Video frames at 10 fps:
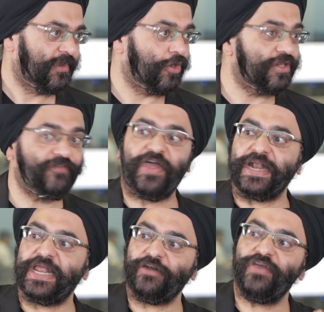The fact
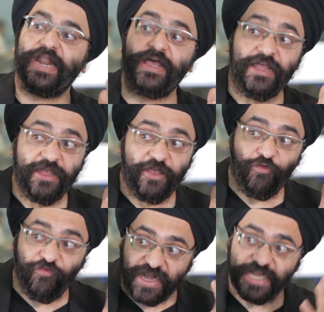that we are a
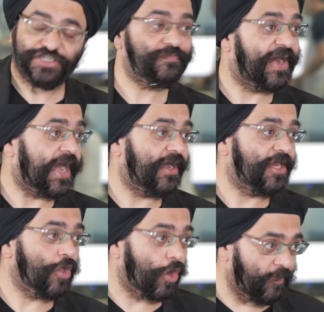Finnish brand, a
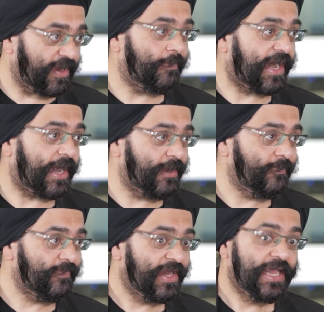European brand,
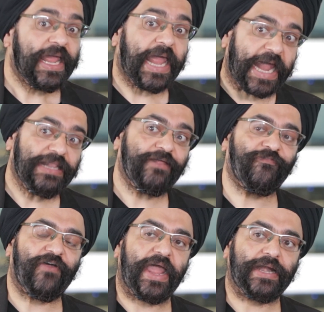and the
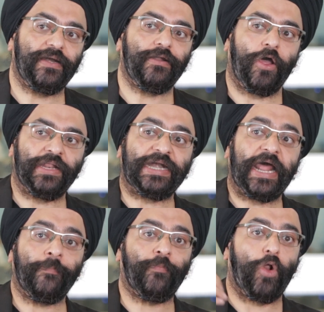fact that
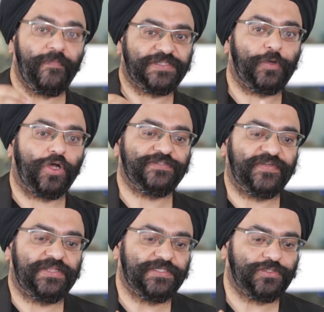our promise, because
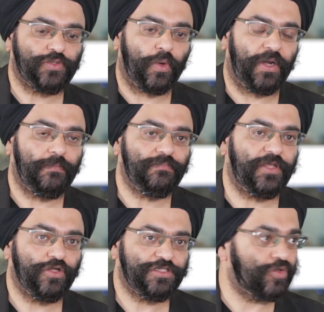with this whole
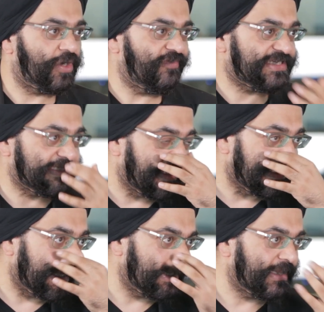story which has been
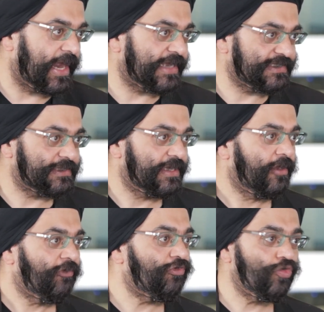there in the last
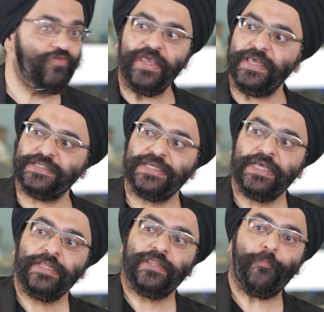few weeks,
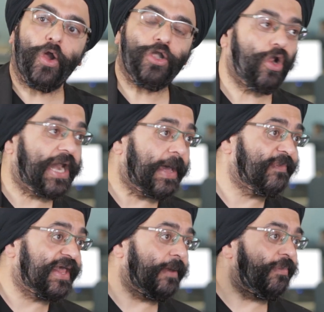the point on
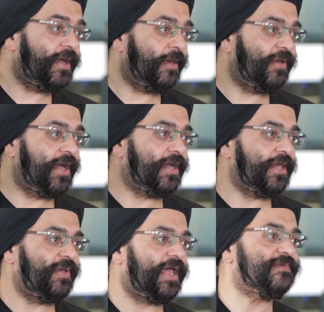upgradability
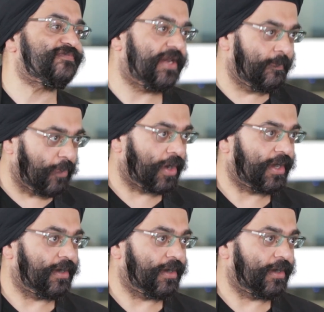becomes very important.